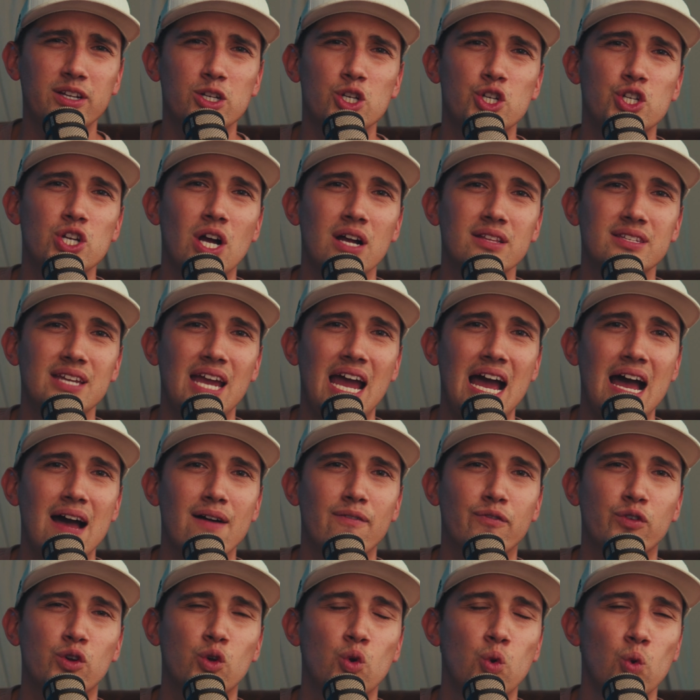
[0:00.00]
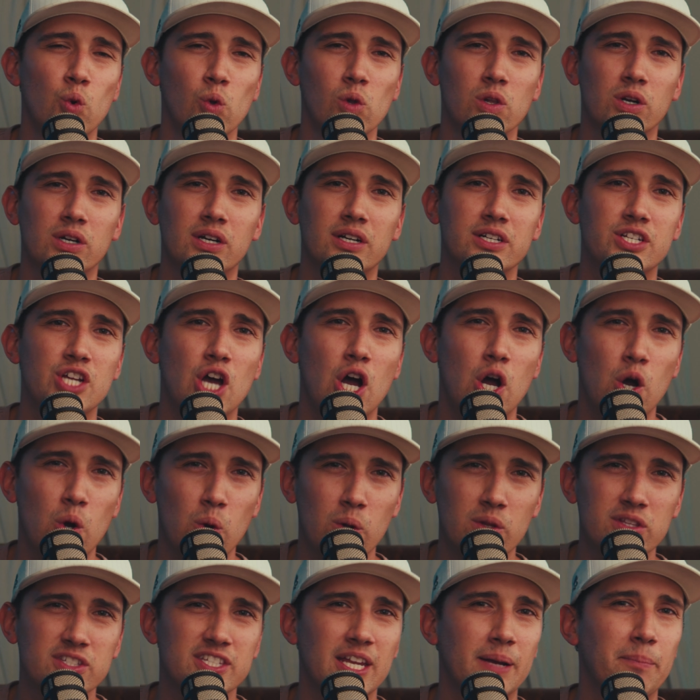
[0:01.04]
your shot to have cooler
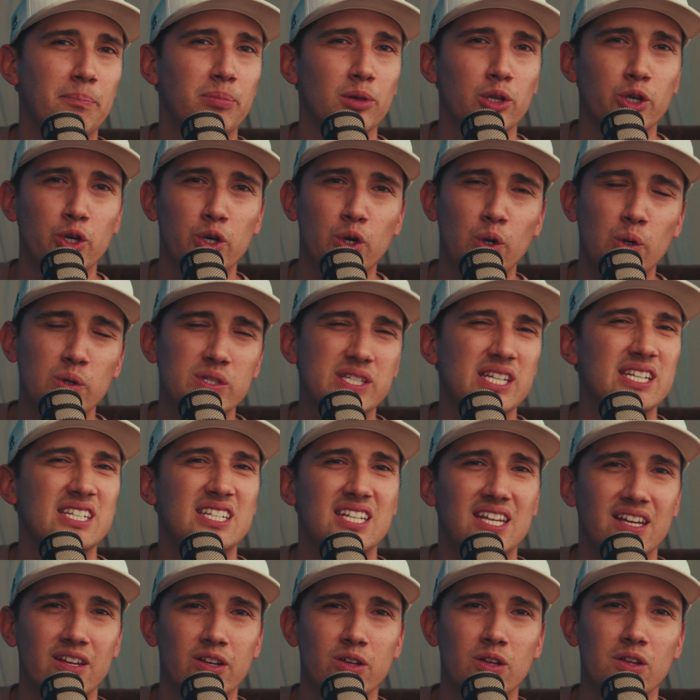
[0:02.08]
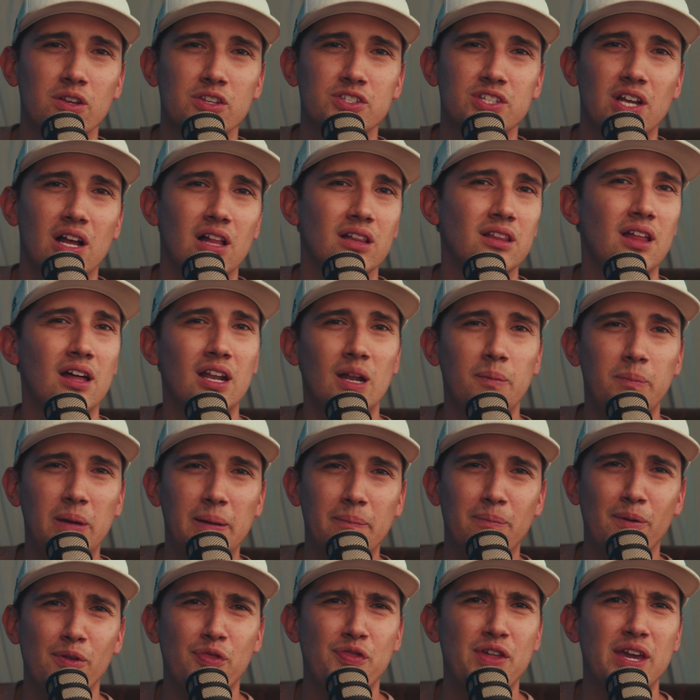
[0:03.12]
tones like blues and teals, a lot of
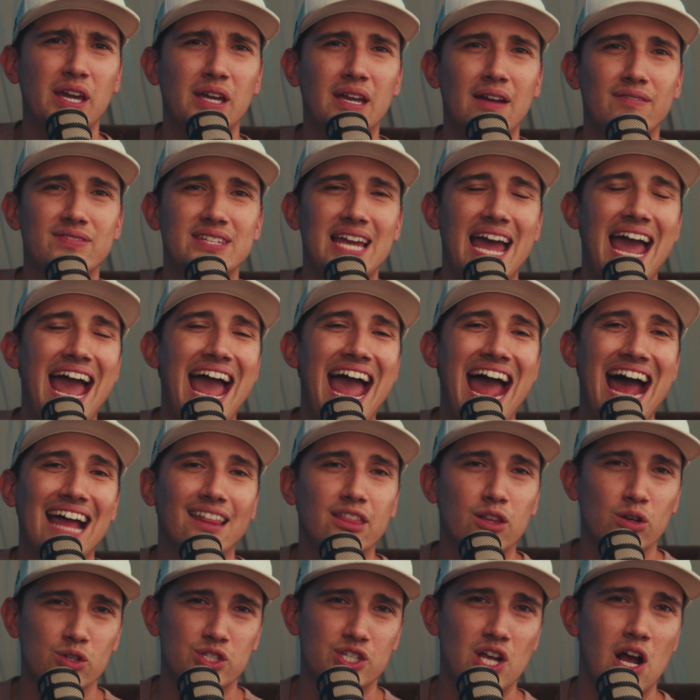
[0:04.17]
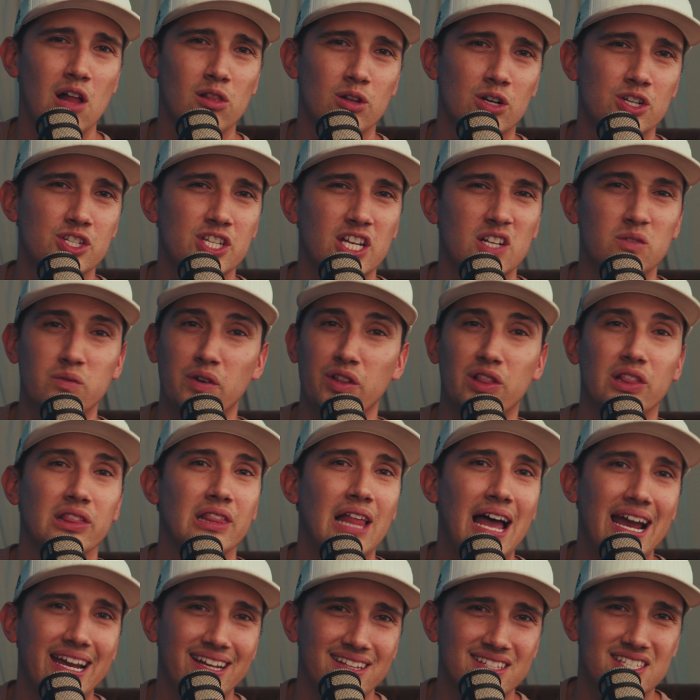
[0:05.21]
people think you have to add those colors in with
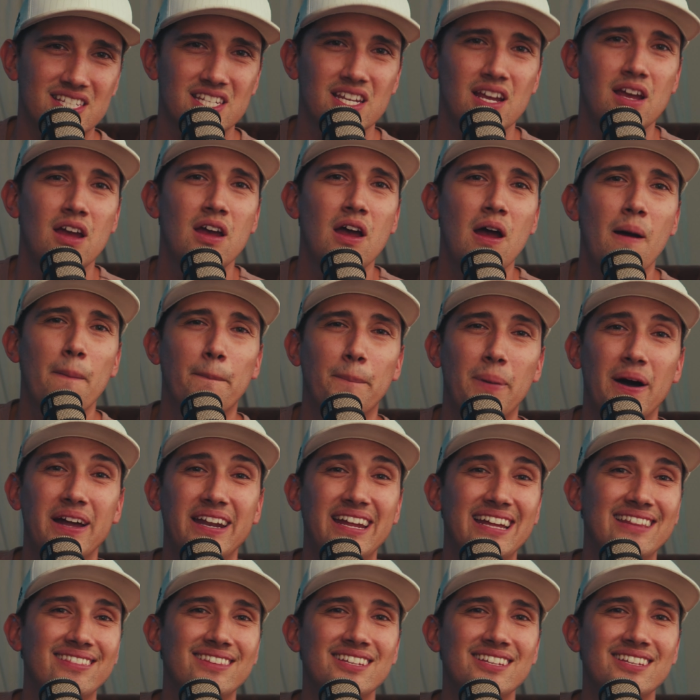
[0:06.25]
lights. But in